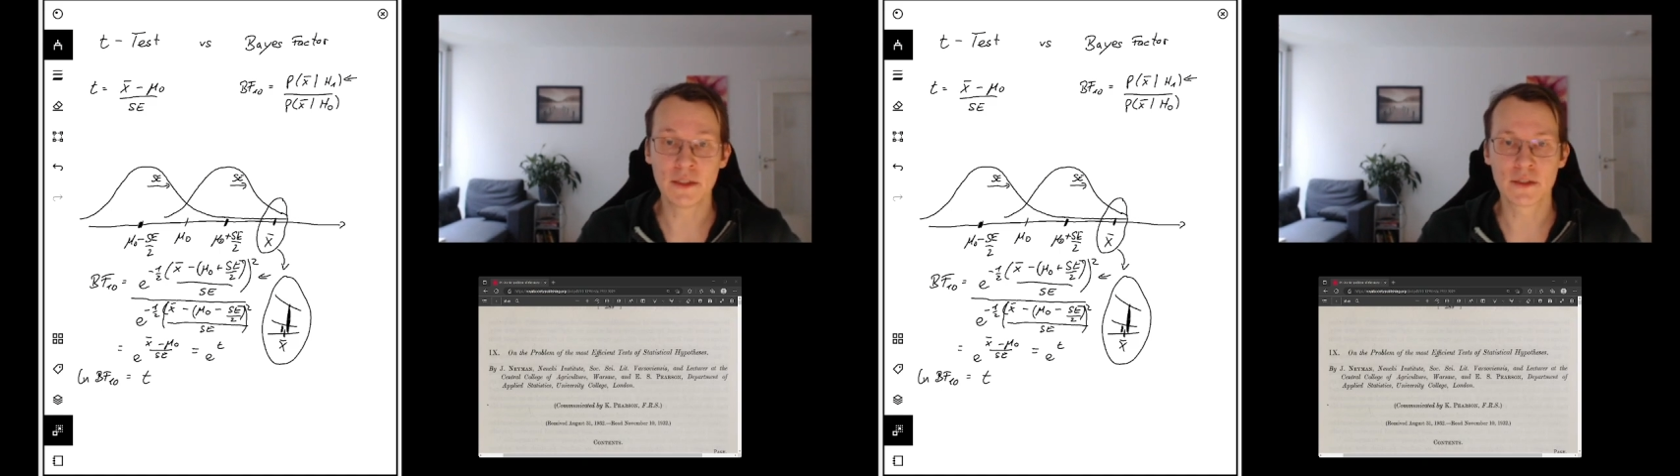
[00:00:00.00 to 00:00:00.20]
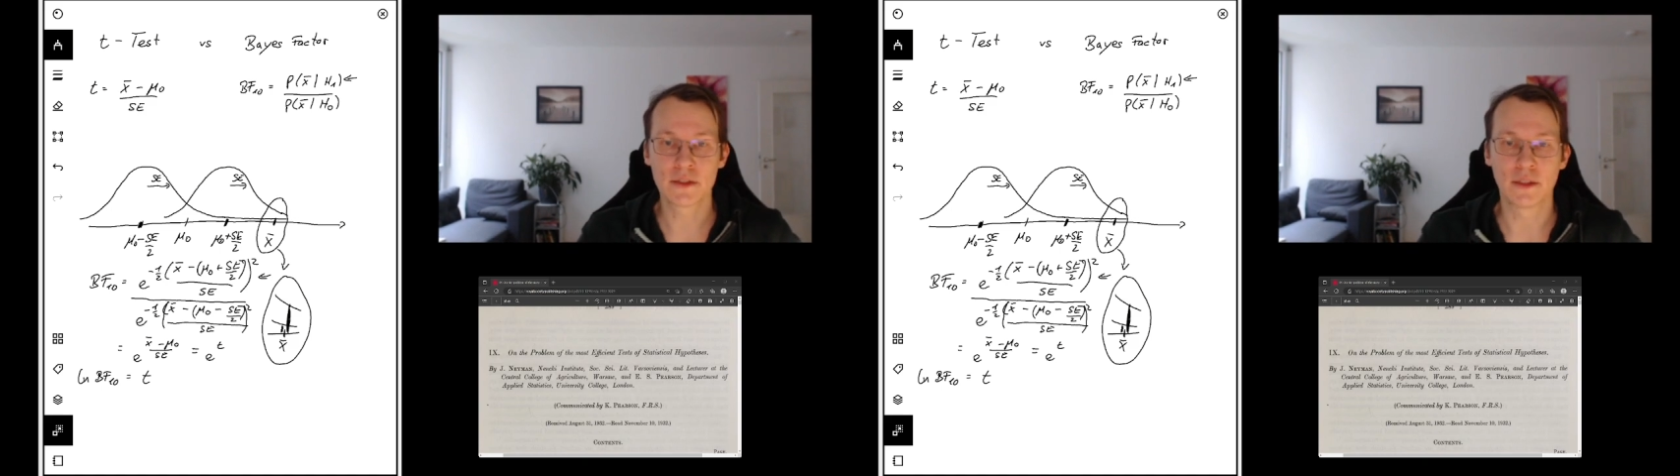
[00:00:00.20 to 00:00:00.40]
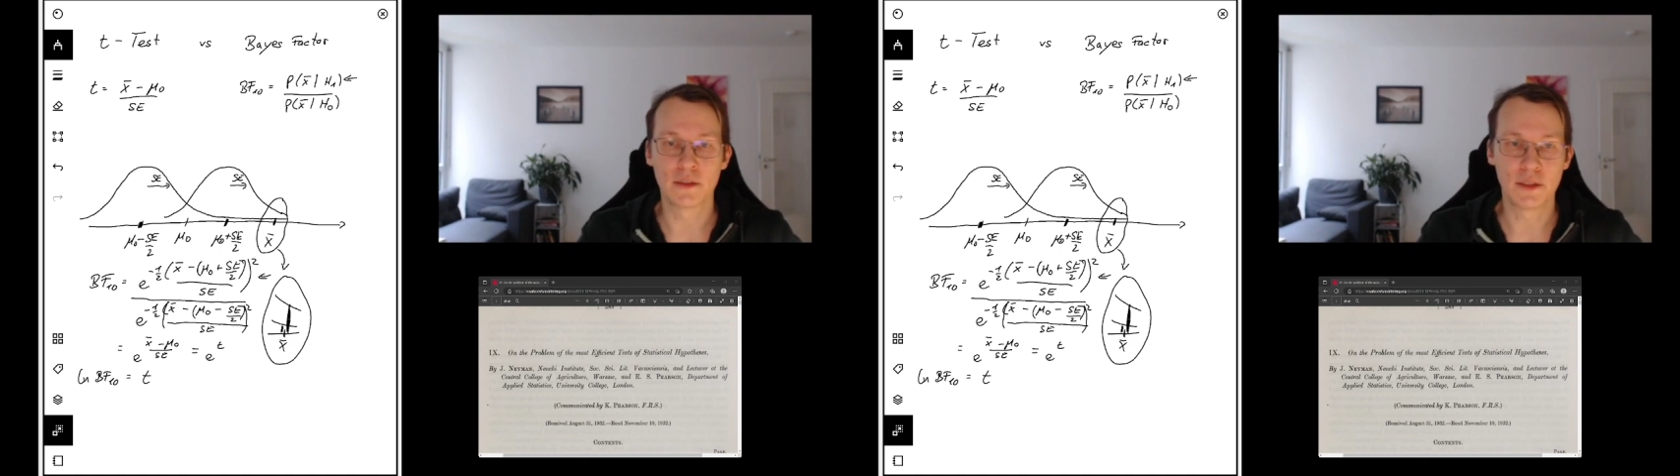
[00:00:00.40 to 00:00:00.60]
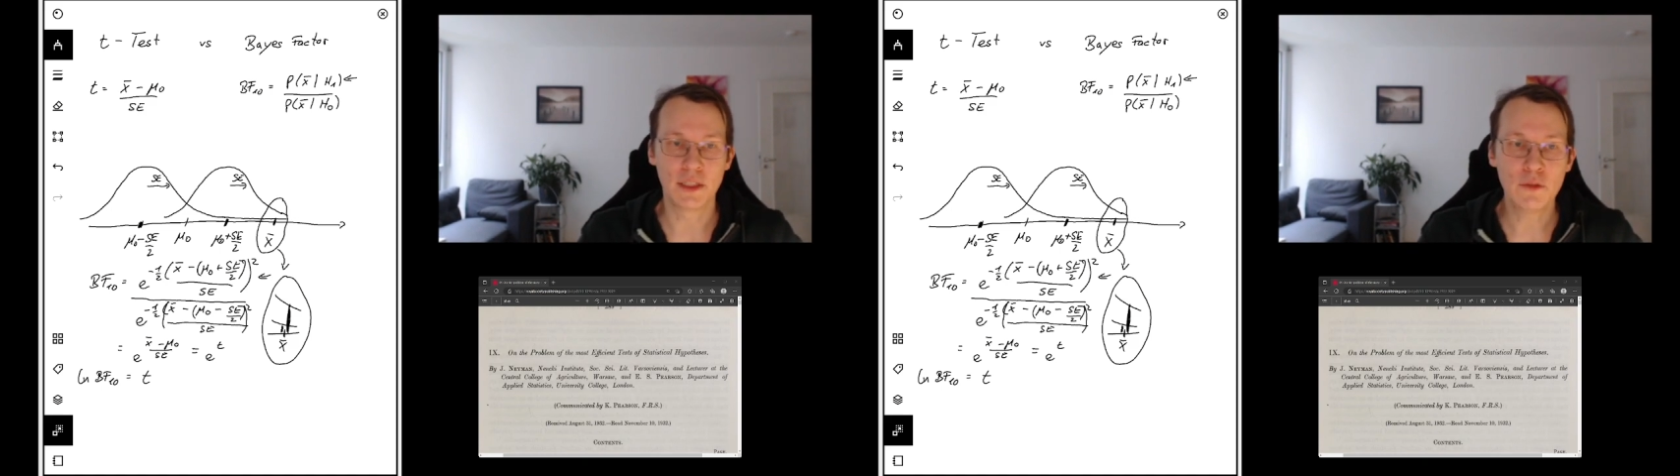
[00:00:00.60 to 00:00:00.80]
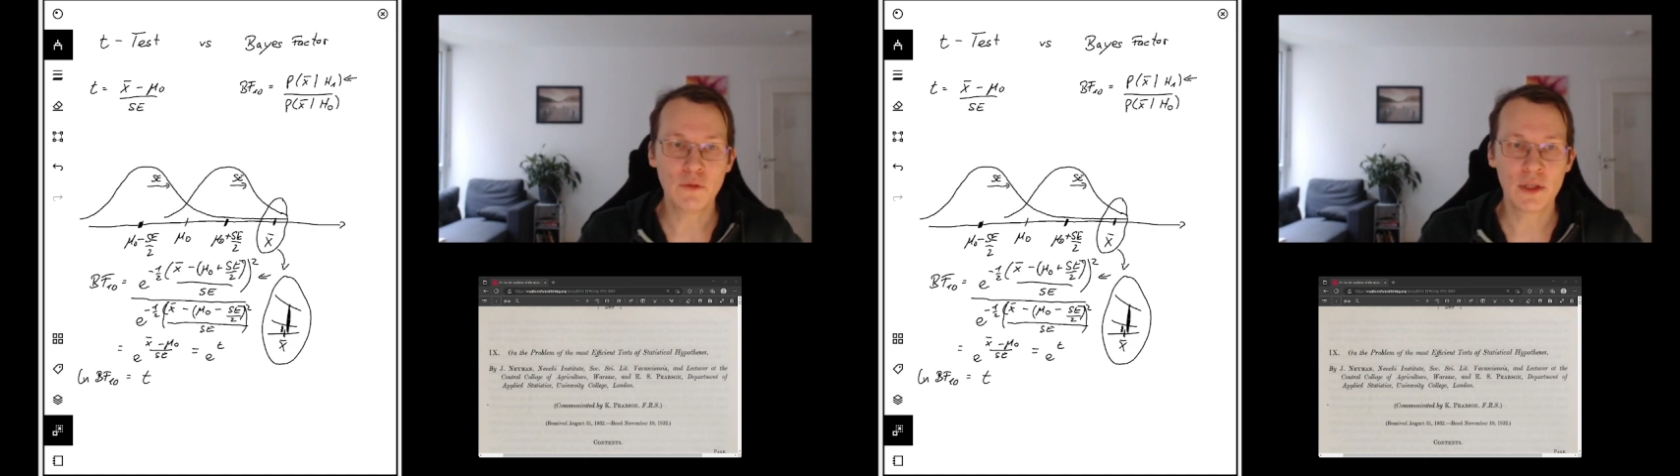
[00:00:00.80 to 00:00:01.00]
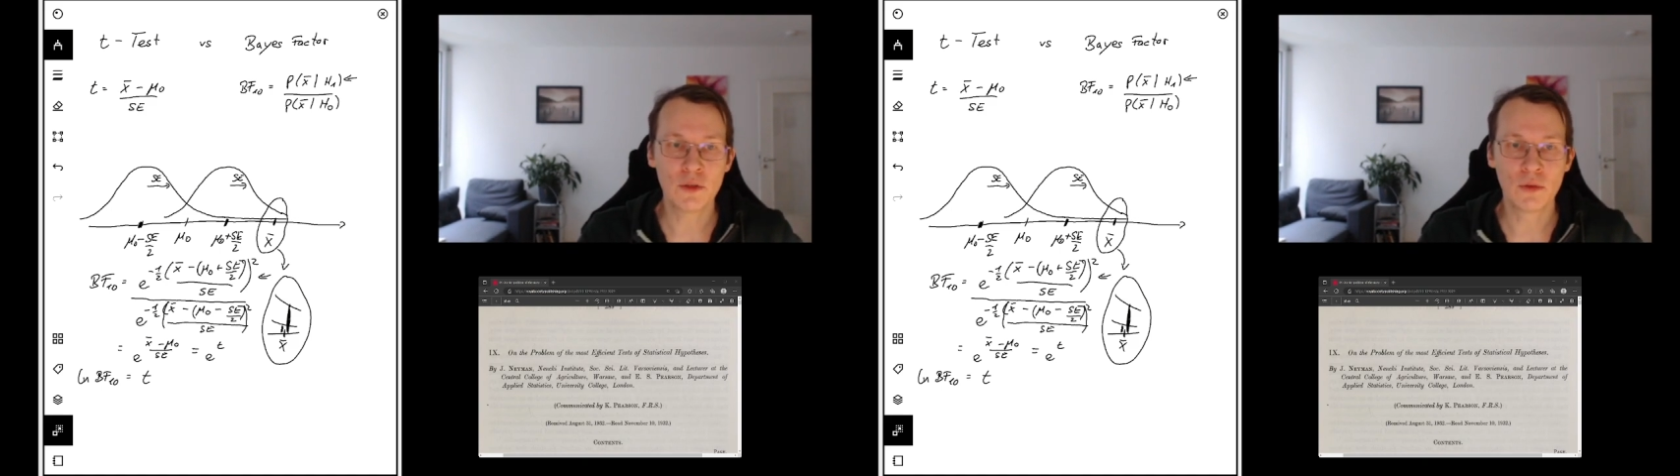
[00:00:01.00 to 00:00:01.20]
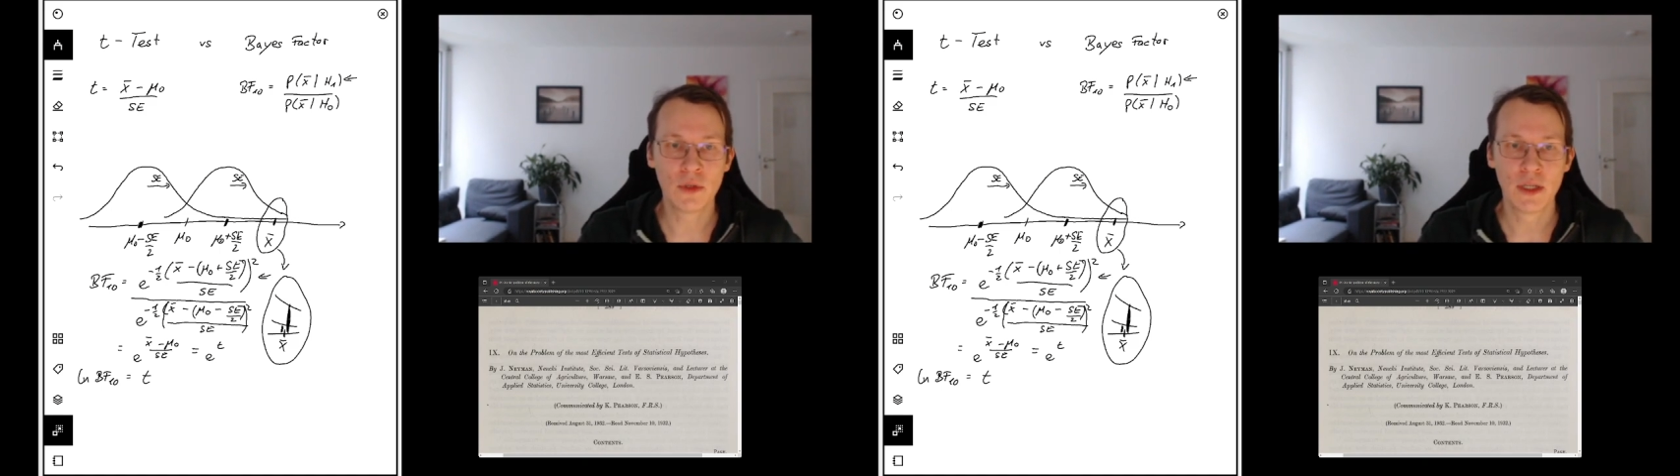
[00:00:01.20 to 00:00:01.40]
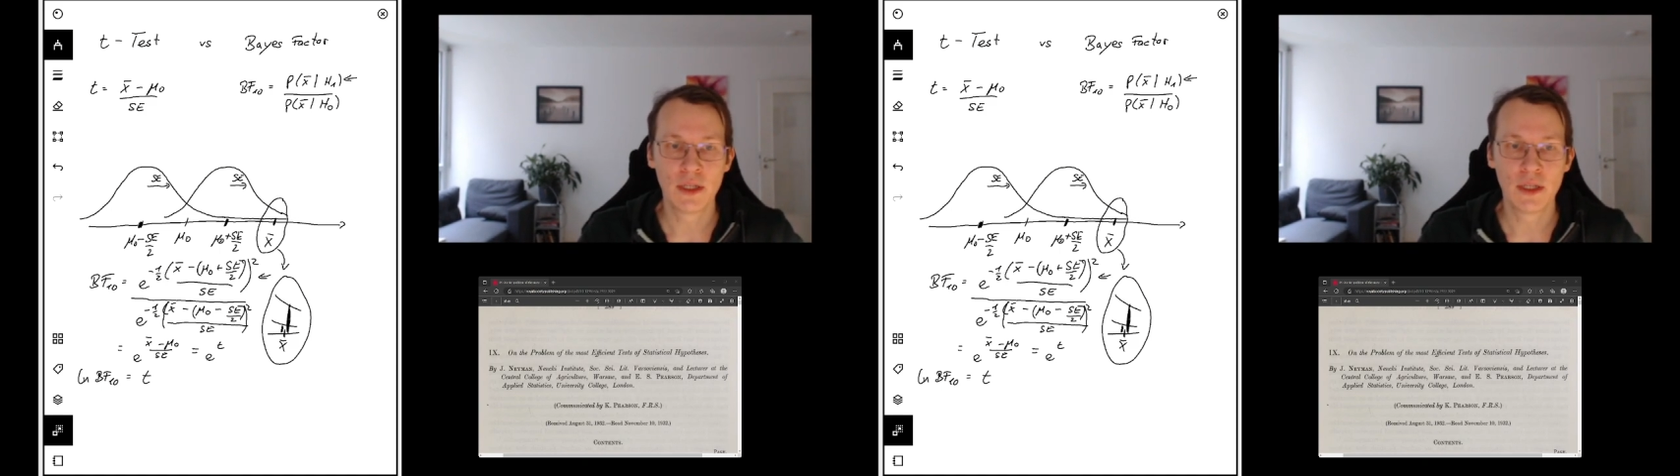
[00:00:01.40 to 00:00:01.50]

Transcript: is that the t value